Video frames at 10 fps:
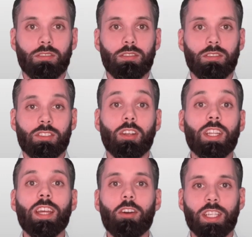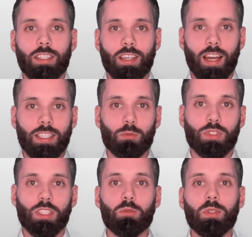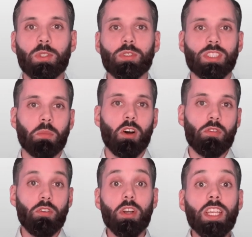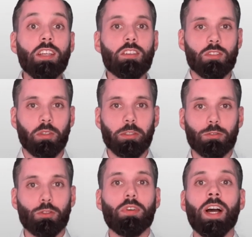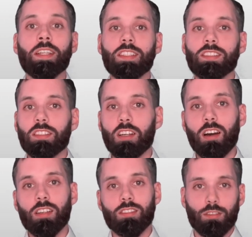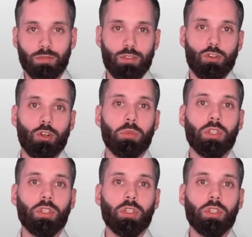Solidarity tax was introduced about 30 years ago to finance the cost of the German